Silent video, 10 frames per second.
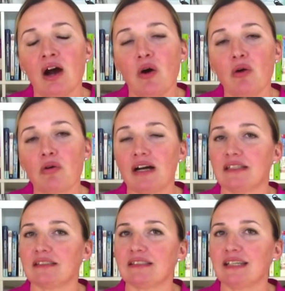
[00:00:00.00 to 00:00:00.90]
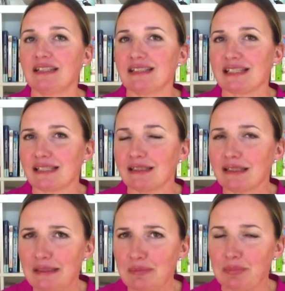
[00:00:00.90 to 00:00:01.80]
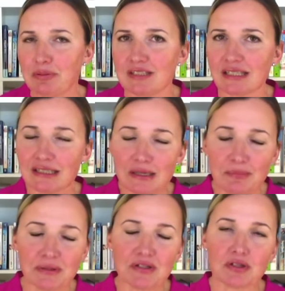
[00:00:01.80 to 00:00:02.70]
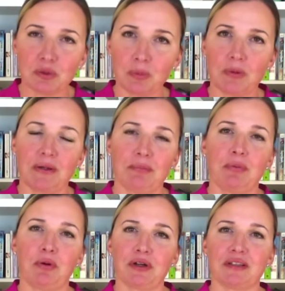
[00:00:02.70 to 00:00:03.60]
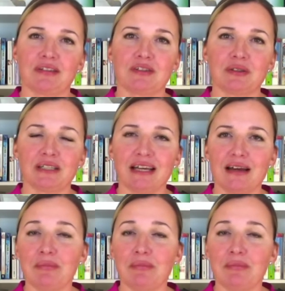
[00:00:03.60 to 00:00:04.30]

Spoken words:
All right, then sleep. Sleep is super important, okay?